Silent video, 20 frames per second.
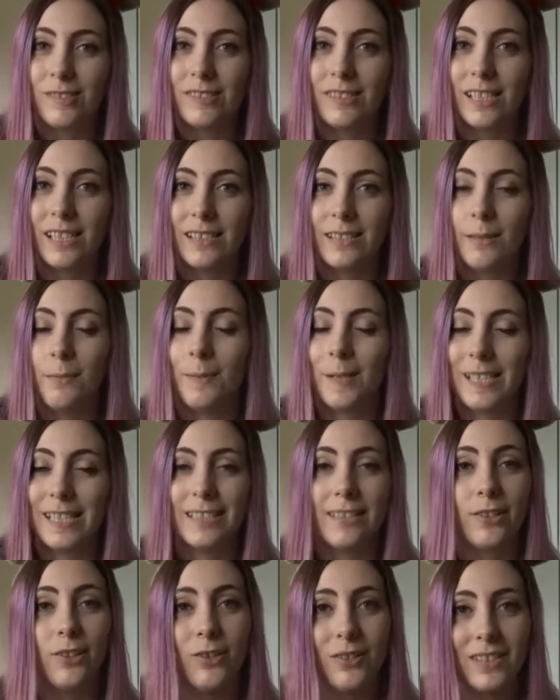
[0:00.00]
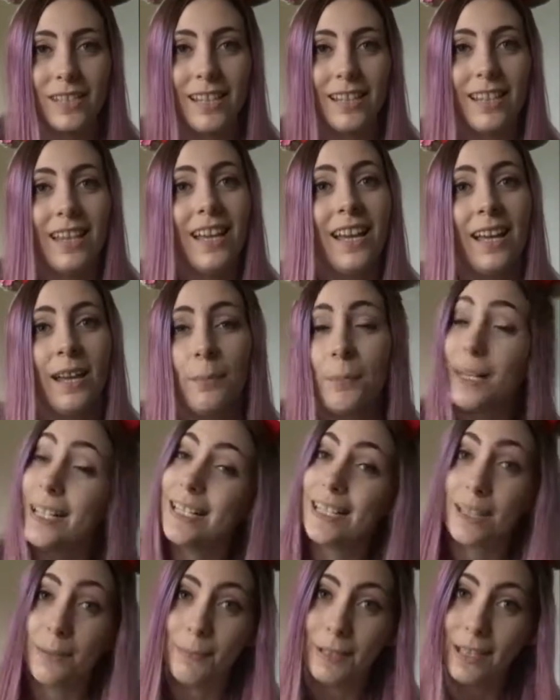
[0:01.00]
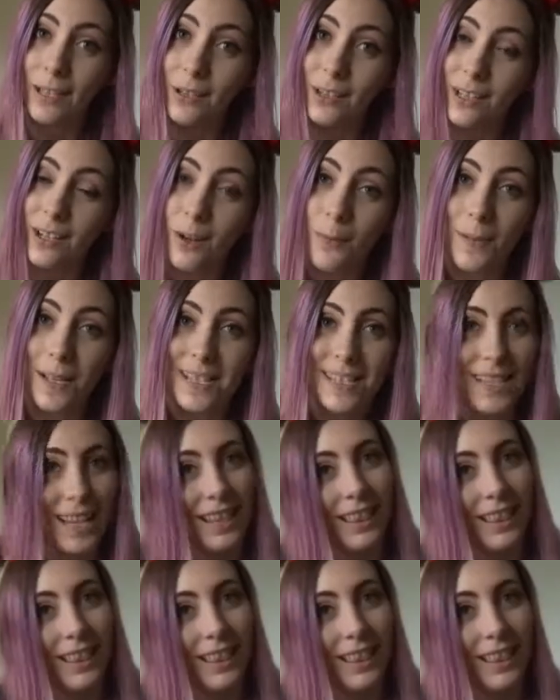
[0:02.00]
Disney based content, please let me know in the comments.